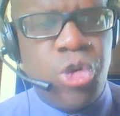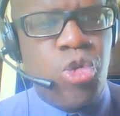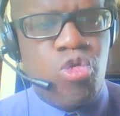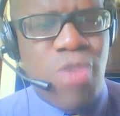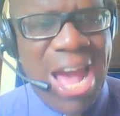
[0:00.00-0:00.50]
to
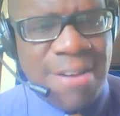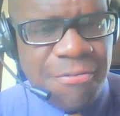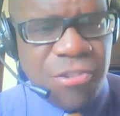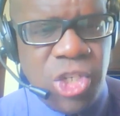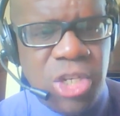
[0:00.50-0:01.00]

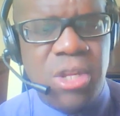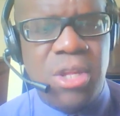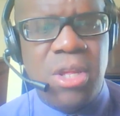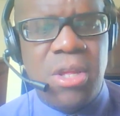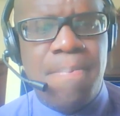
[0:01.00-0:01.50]
craft
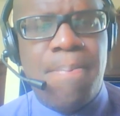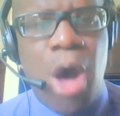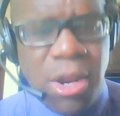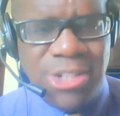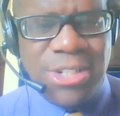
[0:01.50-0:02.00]

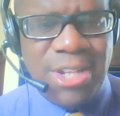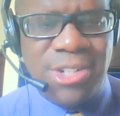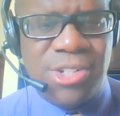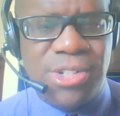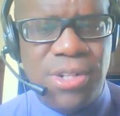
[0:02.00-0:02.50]

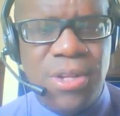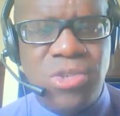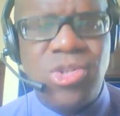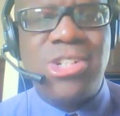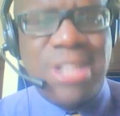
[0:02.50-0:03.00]
policies
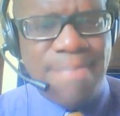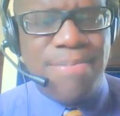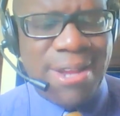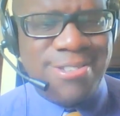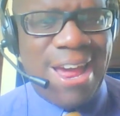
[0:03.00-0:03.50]
to
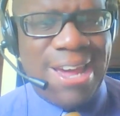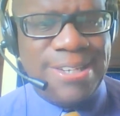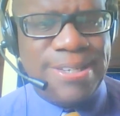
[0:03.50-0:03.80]
stem that tide.